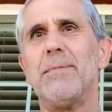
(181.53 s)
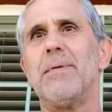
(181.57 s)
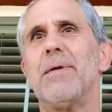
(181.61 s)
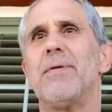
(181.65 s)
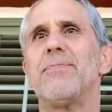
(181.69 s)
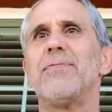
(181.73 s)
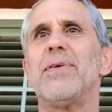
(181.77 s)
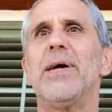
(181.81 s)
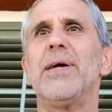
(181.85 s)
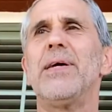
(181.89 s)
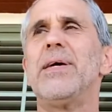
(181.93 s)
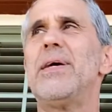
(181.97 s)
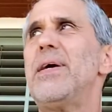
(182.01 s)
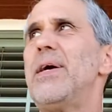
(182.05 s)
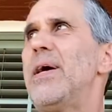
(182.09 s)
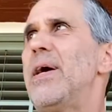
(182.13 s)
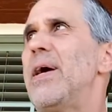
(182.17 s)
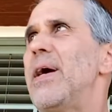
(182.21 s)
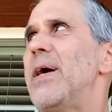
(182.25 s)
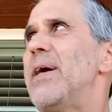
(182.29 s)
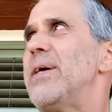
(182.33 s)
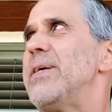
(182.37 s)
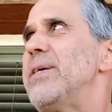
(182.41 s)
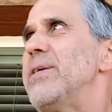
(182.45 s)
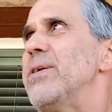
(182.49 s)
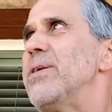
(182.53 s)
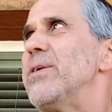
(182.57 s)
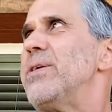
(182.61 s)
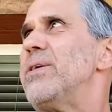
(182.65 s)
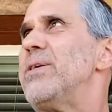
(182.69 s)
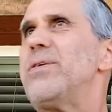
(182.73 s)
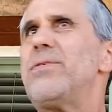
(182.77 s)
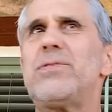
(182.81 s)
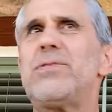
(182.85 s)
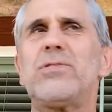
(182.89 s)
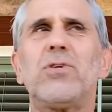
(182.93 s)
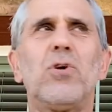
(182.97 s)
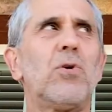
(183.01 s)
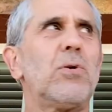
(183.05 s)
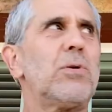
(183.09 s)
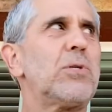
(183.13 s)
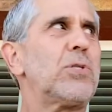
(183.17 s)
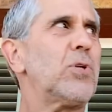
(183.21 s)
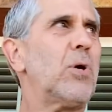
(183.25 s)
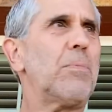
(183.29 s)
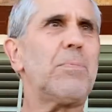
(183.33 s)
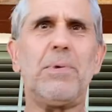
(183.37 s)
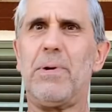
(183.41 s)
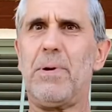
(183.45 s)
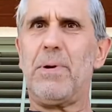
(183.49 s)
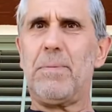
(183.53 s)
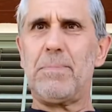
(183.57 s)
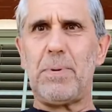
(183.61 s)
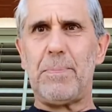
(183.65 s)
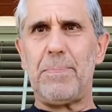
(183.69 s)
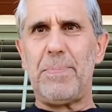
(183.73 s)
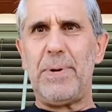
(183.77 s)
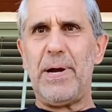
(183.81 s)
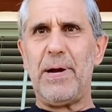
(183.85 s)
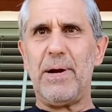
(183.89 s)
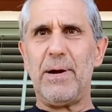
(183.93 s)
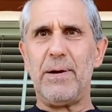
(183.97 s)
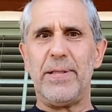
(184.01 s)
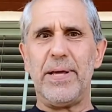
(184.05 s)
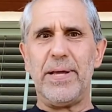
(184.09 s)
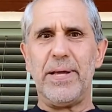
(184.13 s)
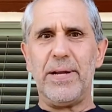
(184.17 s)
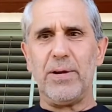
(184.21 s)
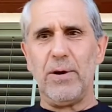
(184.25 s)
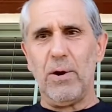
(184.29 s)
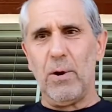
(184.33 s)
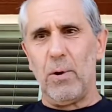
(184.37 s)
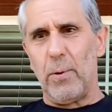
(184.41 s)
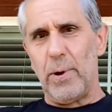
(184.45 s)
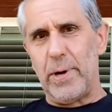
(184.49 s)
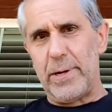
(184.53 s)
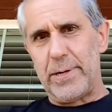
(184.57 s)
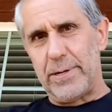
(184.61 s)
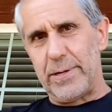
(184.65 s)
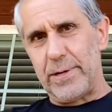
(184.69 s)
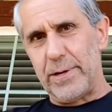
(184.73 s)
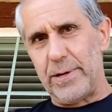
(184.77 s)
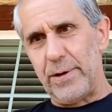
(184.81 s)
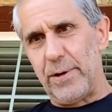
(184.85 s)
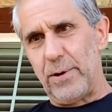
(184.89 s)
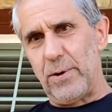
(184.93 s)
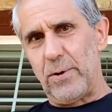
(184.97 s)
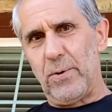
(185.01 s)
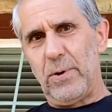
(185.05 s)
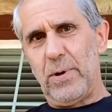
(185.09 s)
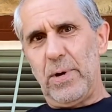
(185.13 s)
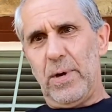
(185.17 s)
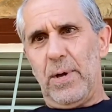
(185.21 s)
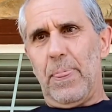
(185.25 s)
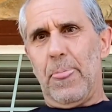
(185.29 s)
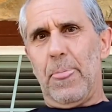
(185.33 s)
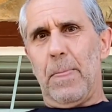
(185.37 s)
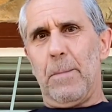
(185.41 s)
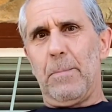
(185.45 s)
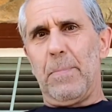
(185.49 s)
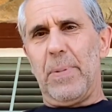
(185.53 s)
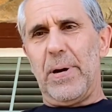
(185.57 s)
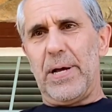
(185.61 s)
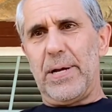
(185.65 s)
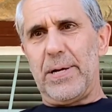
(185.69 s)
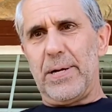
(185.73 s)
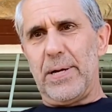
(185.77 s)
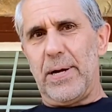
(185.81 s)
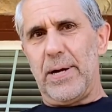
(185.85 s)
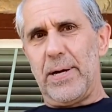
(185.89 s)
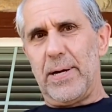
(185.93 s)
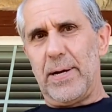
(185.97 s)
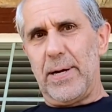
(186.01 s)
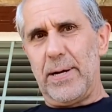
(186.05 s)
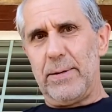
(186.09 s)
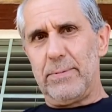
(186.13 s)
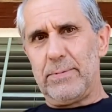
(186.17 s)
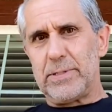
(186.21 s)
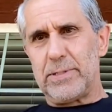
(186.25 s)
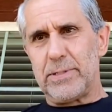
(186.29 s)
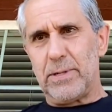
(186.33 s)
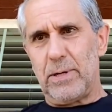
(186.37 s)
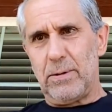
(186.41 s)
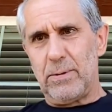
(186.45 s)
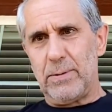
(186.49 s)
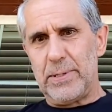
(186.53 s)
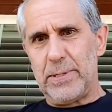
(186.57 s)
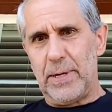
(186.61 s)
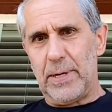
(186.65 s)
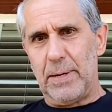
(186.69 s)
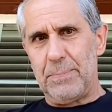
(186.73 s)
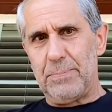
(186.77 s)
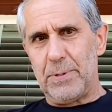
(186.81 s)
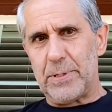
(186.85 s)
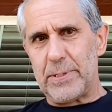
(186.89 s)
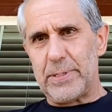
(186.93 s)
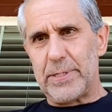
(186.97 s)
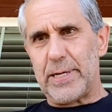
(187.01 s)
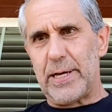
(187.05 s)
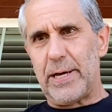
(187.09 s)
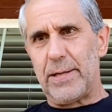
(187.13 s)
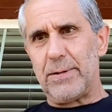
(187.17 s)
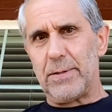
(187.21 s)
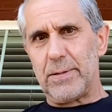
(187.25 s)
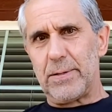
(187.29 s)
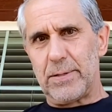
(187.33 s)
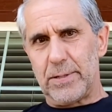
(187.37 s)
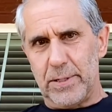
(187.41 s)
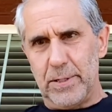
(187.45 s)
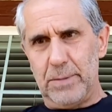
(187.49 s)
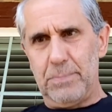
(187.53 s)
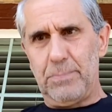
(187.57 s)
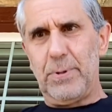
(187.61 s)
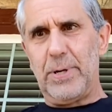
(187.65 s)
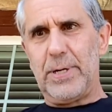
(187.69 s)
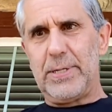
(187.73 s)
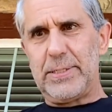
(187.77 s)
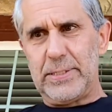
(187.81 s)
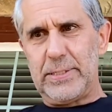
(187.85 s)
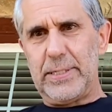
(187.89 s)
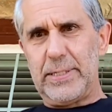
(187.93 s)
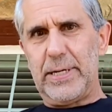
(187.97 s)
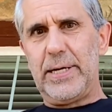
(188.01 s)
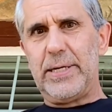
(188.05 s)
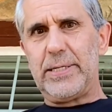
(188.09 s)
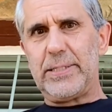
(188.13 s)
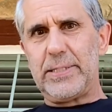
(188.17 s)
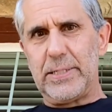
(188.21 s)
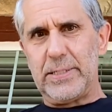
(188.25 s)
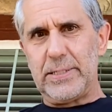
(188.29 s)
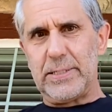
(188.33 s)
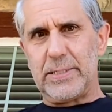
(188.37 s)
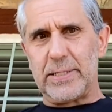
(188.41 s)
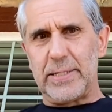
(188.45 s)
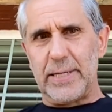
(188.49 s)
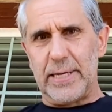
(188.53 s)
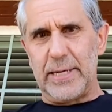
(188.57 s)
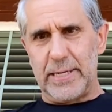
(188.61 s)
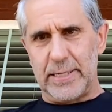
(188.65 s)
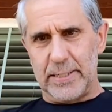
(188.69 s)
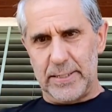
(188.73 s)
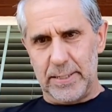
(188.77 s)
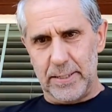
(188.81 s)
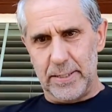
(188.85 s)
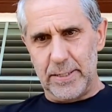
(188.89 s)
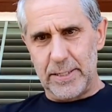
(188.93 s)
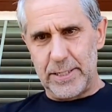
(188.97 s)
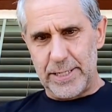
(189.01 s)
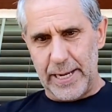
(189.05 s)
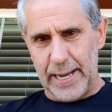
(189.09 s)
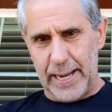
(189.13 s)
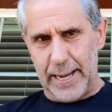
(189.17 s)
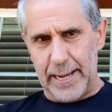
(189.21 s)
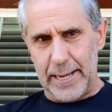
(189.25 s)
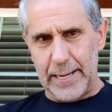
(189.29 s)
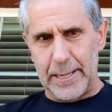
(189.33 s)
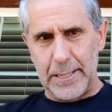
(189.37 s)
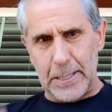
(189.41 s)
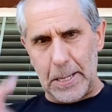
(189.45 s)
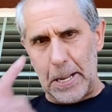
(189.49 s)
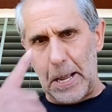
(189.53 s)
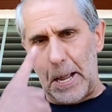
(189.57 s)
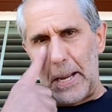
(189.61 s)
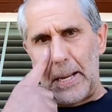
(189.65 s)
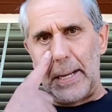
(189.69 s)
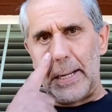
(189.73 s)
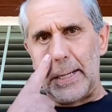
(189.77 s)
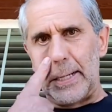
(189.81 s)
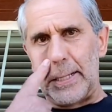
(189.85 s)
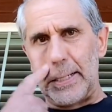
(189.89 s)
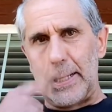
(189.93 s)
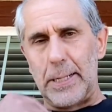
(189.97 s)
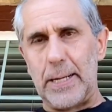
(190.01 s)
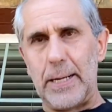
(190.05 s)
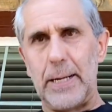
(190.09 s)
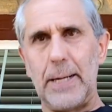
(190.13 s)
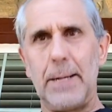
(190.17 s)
If you show up there unprepared, they know it, But I put together good presentations that they could understand, and